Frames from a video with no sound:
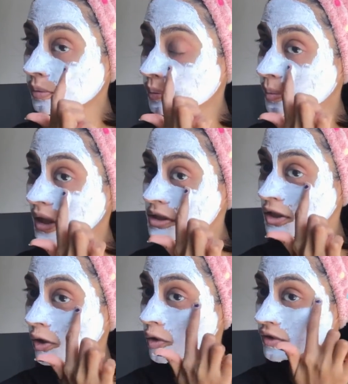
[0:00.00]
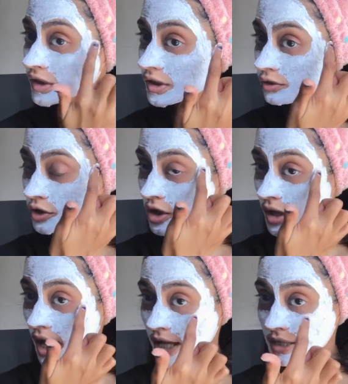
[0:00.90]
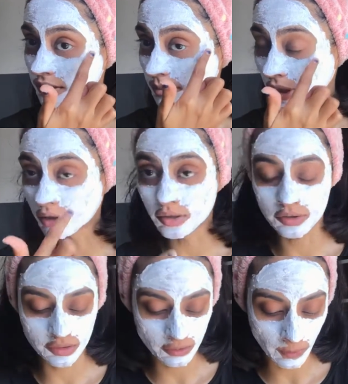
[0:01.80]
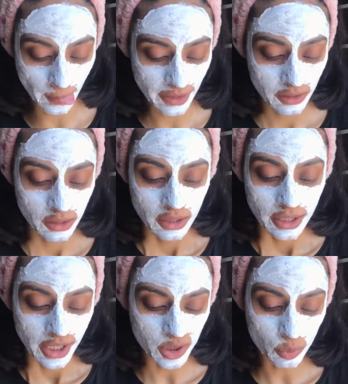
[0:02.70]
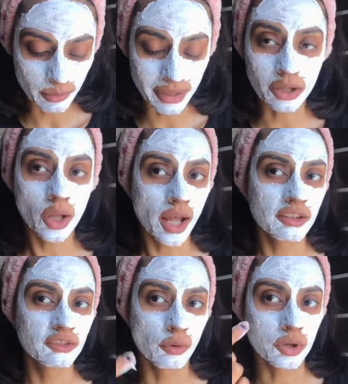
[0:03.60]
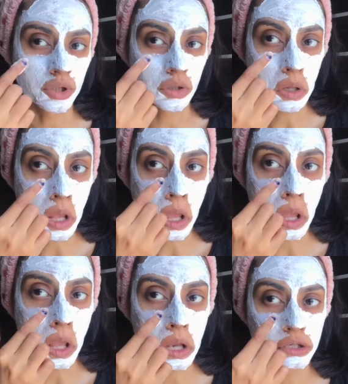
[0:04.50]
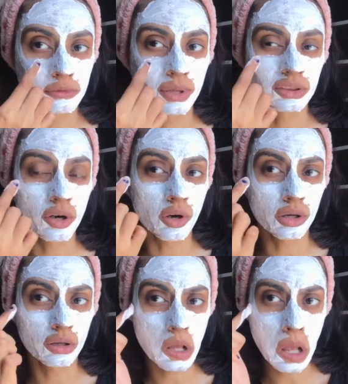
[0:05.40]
much closer to your eyes because it will make your eyes water. It's menthol.